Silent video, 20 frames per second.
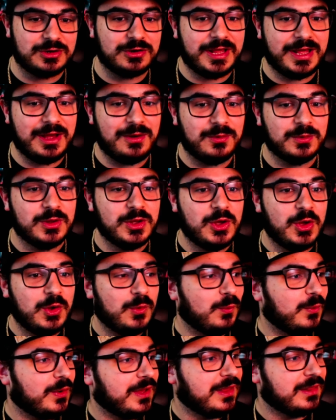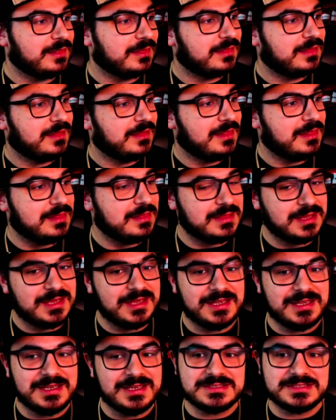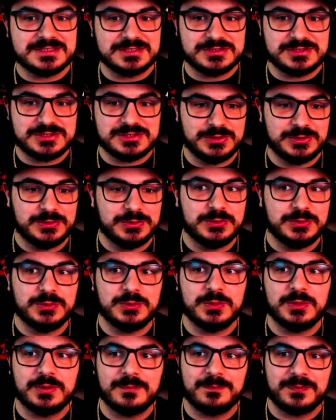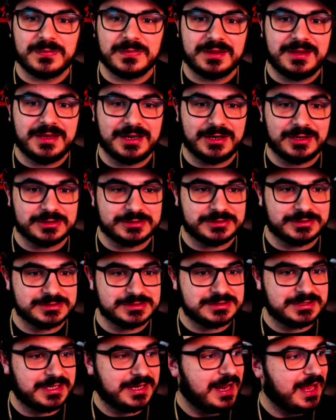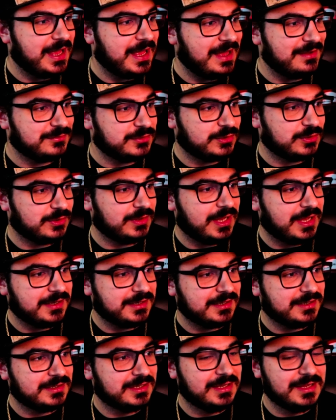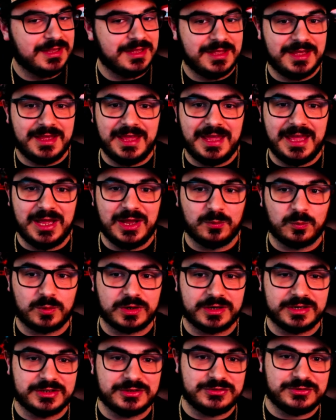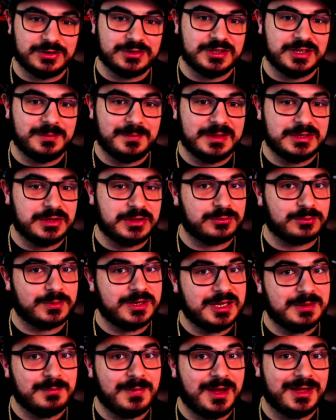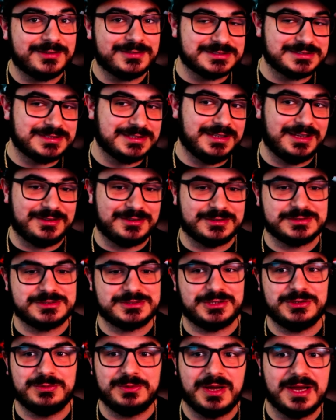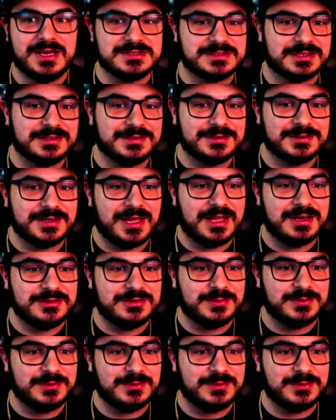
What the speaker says: out with these two characters that I have created, and we're going to turn them into 3D models together so you guys can learn how to do